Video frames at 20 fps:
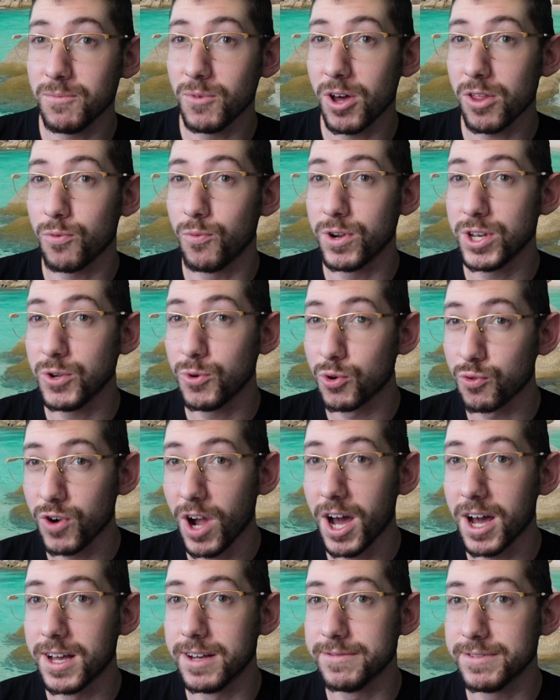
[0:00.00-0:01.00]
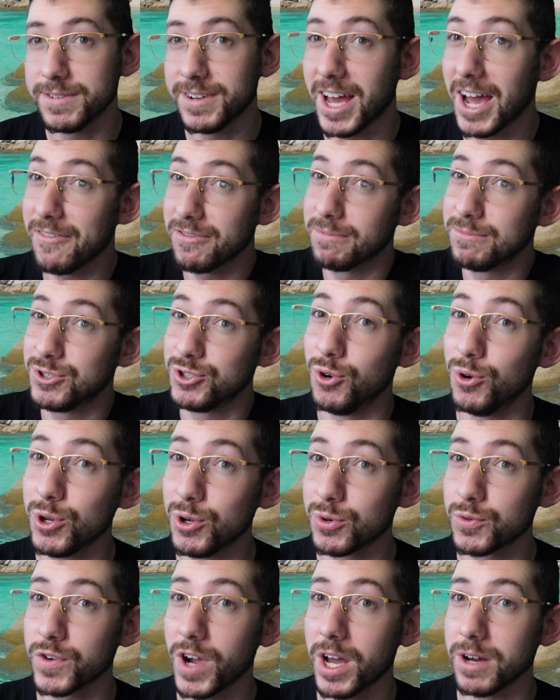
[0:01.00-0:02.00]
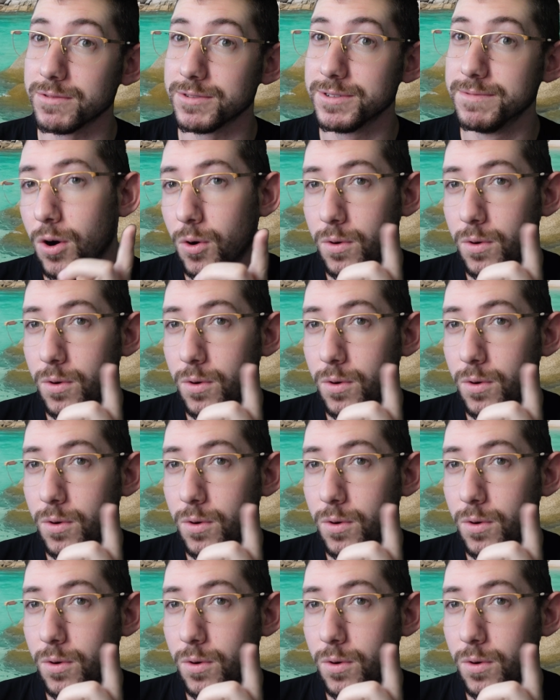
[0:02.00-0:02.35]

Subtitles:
with when you arrive and have them show you around.